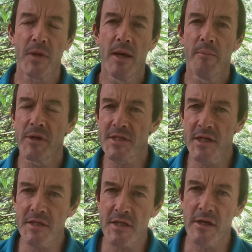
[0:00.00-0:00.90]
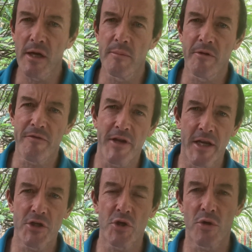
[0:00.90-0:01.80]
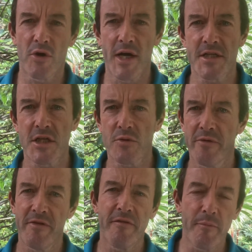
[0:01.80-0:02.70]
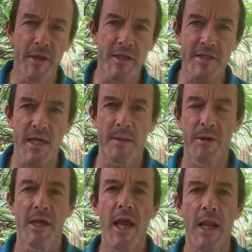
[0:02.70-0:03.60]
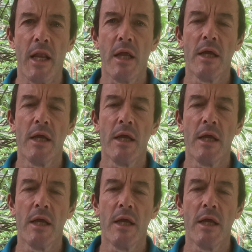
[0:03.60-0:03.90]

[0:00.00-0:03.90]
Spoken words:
But since the global financial crisis, we've never been the same again.